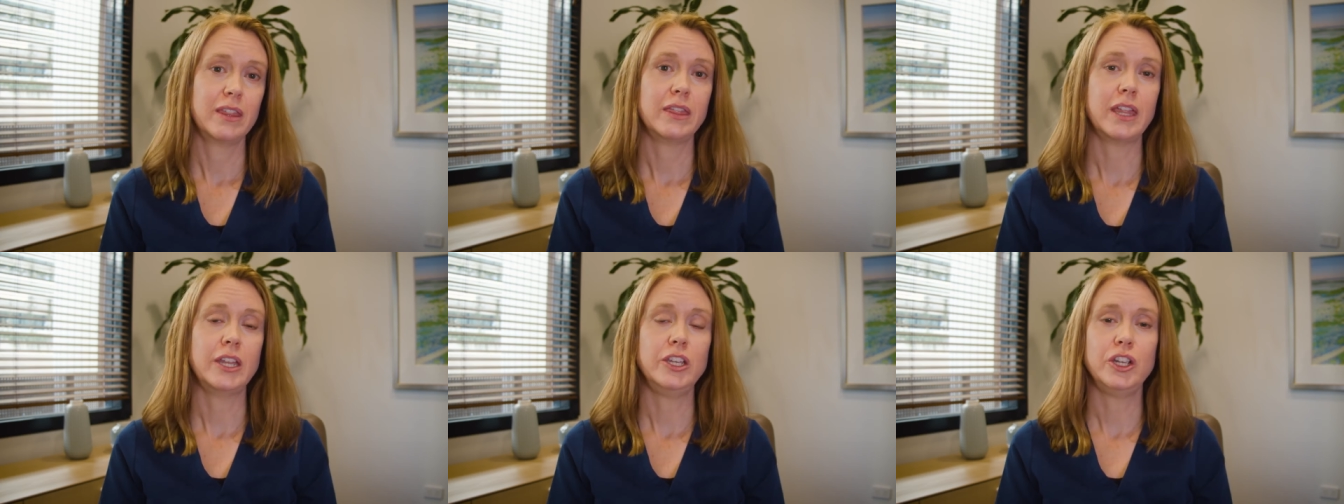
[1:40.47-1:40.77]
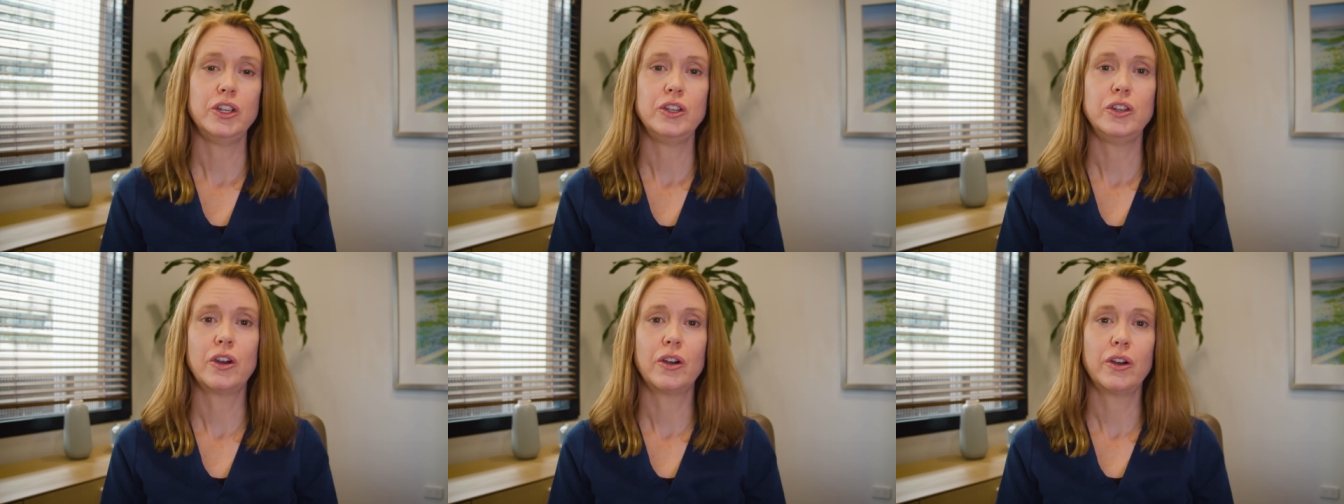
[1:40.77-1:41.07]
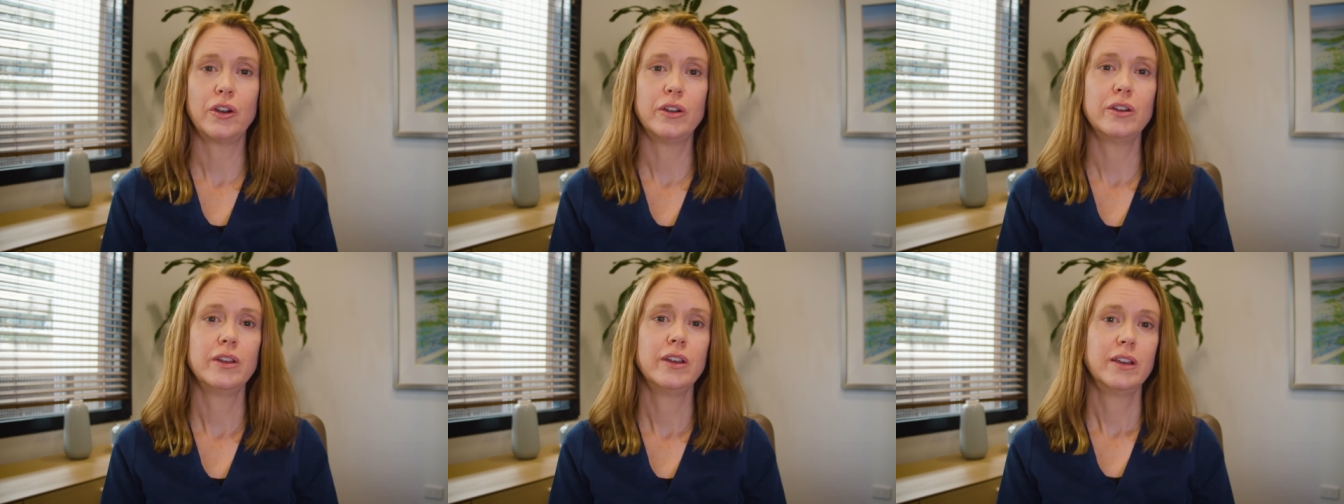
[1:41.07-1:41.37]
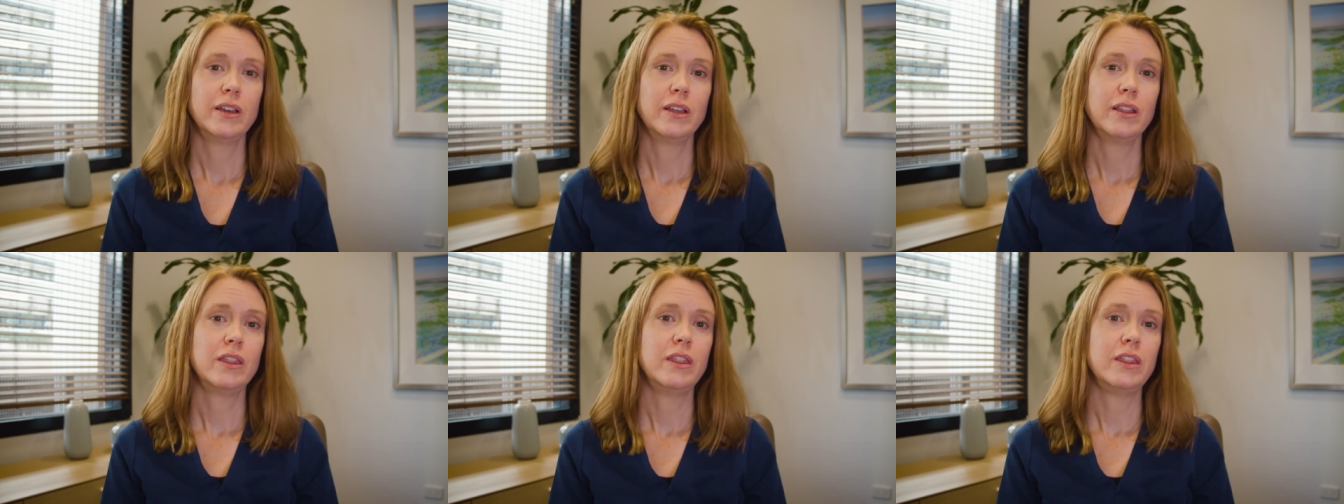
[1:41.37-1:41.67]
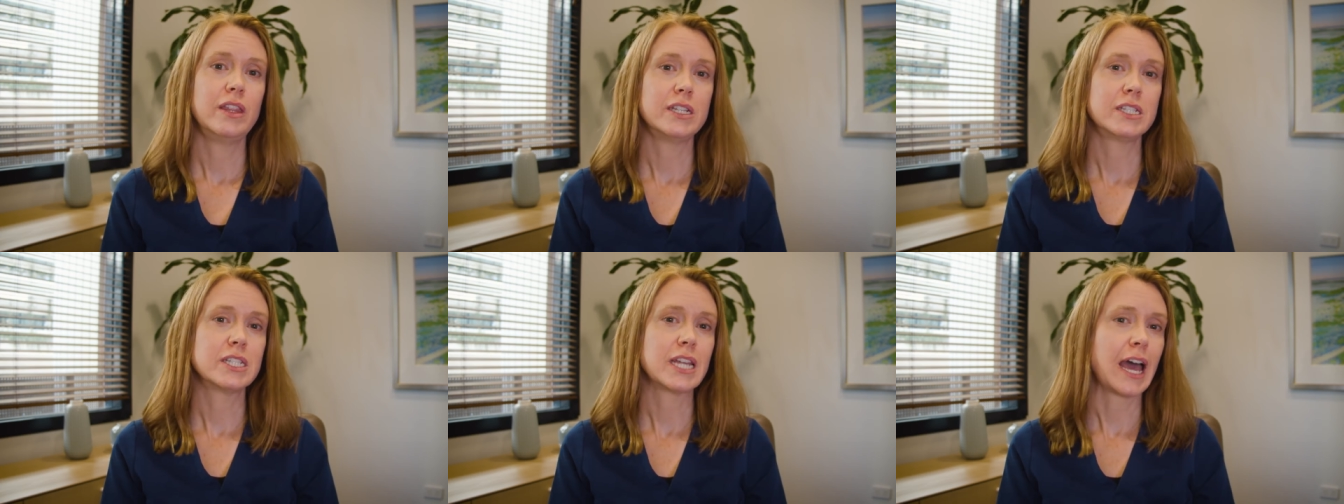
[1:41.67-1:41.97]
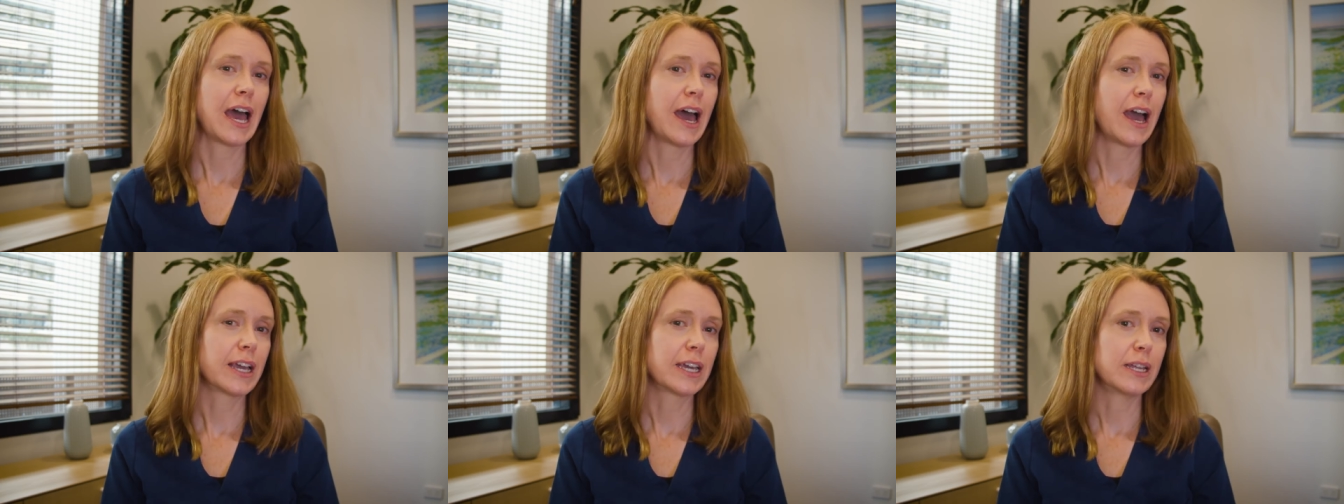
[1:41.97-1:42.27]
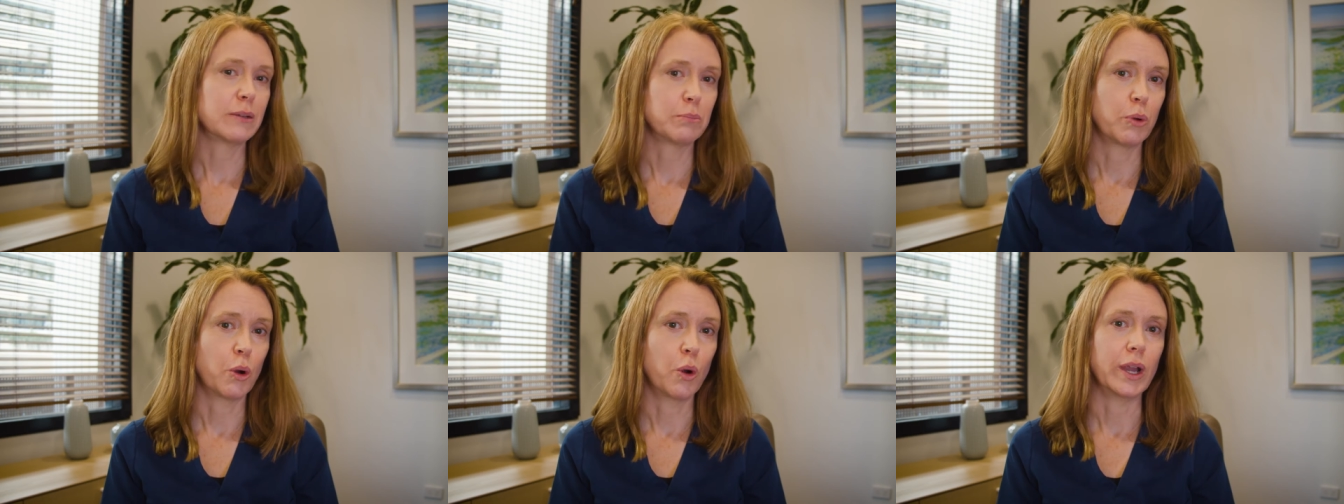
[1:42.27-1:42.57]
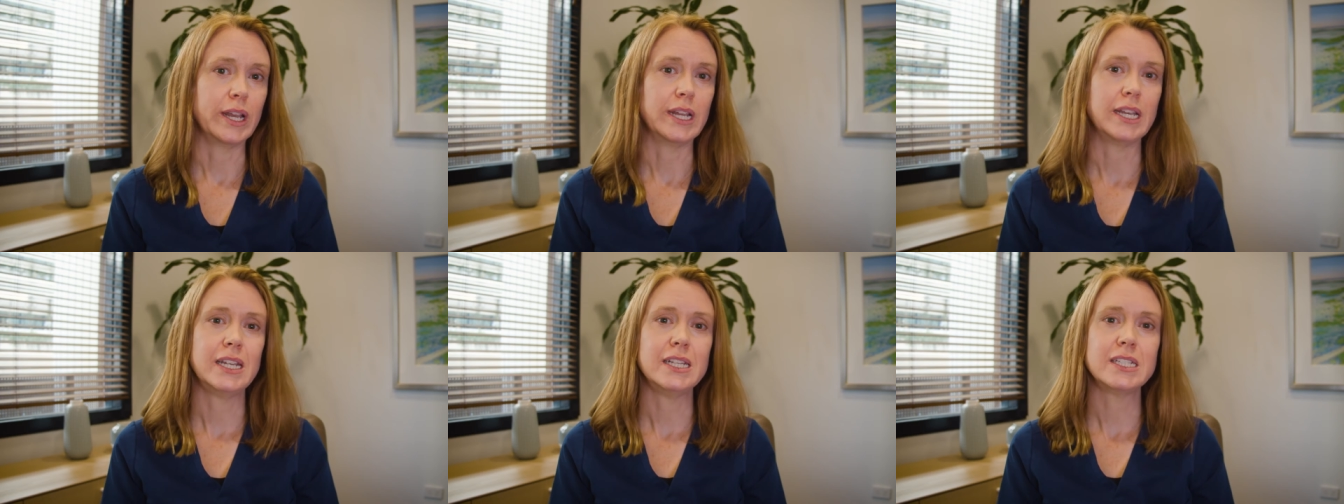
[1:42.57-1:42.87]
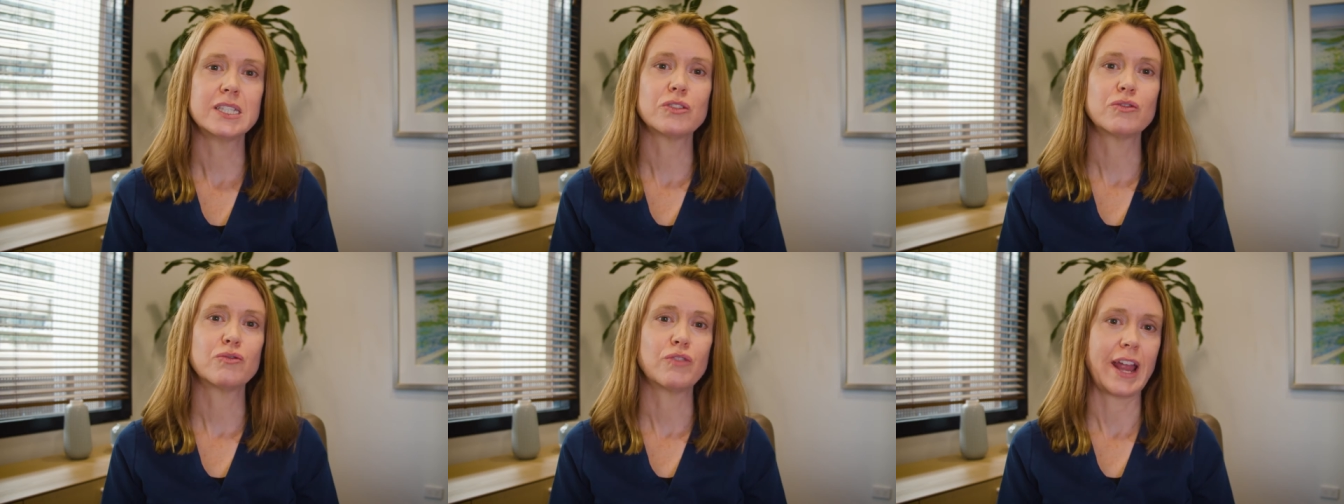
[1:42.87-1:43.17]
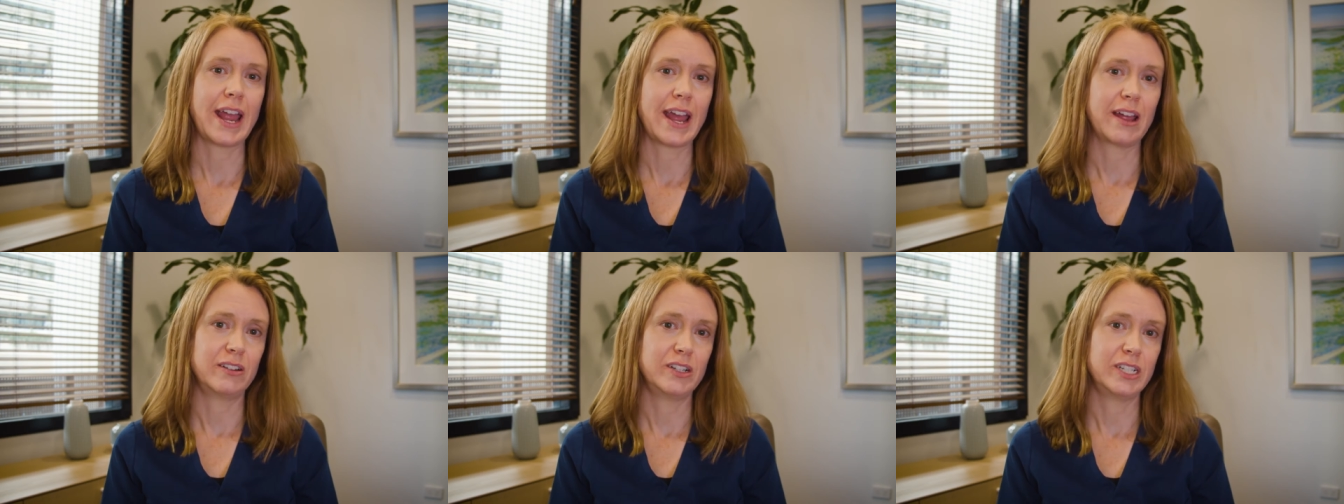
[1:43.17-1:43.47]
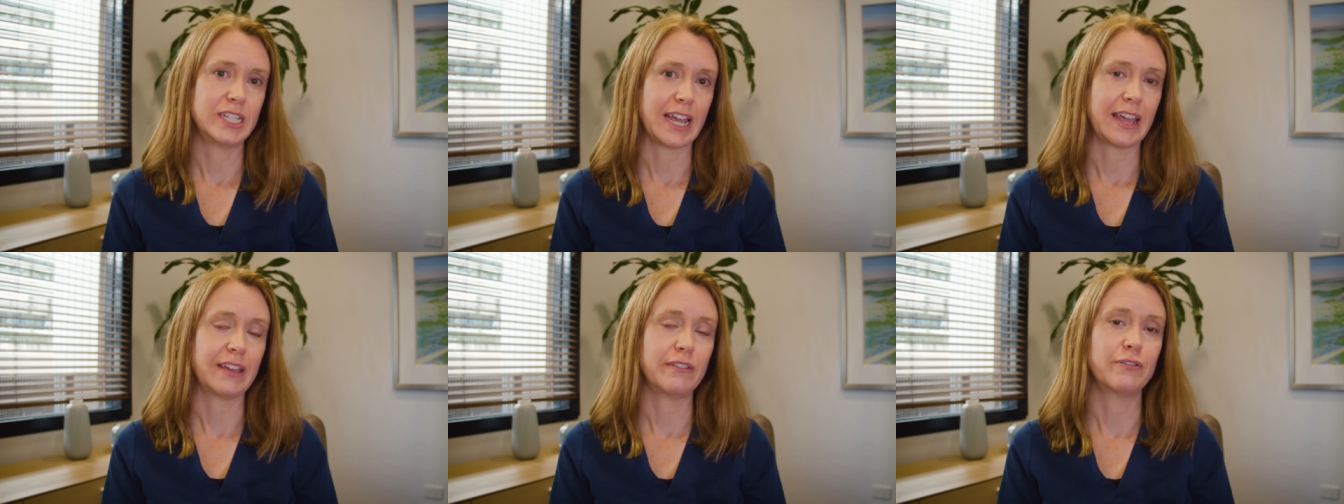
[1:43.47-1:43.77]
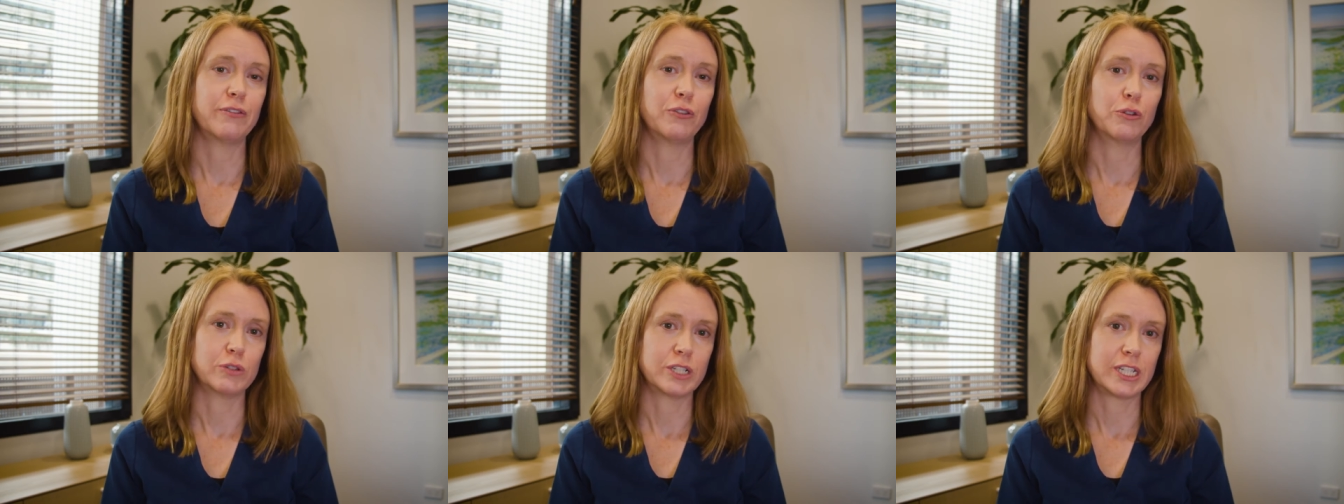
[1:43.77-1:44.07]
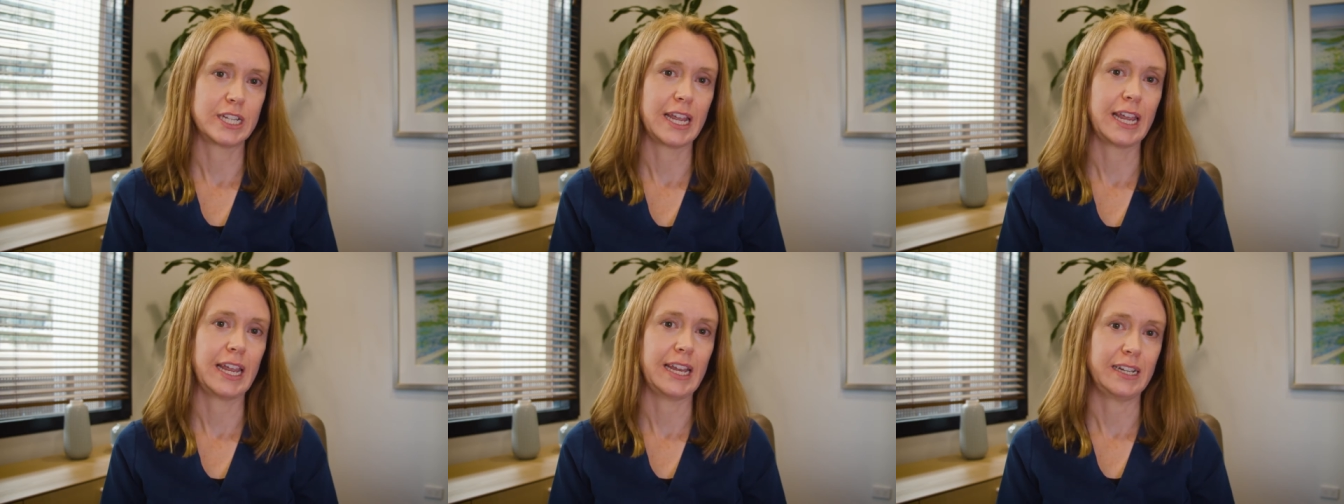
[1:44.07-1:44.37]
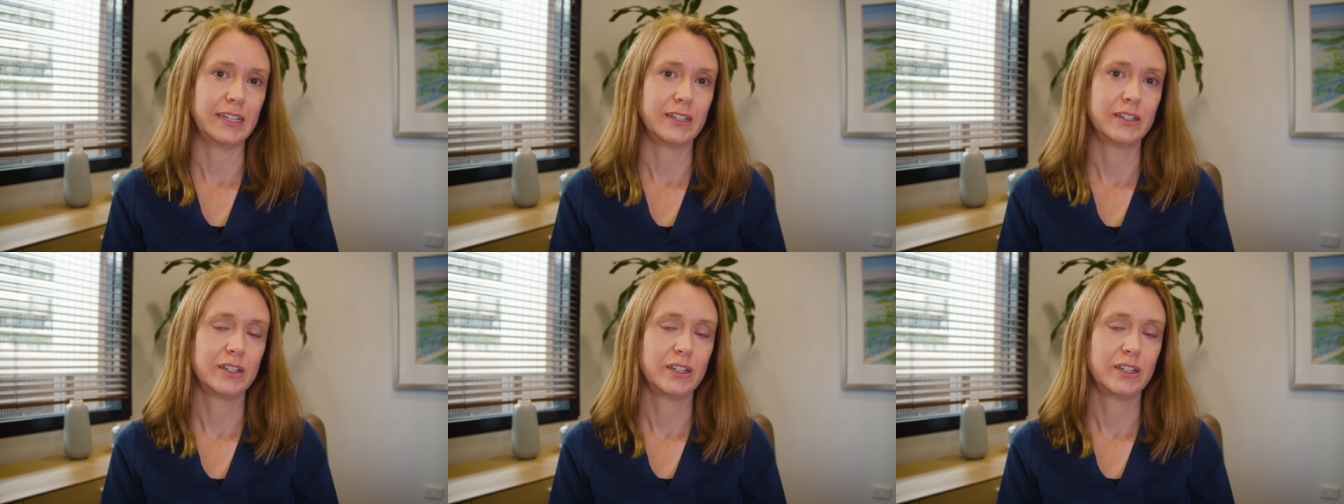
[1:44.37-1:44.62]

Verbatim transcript: then you know the target point is around day 14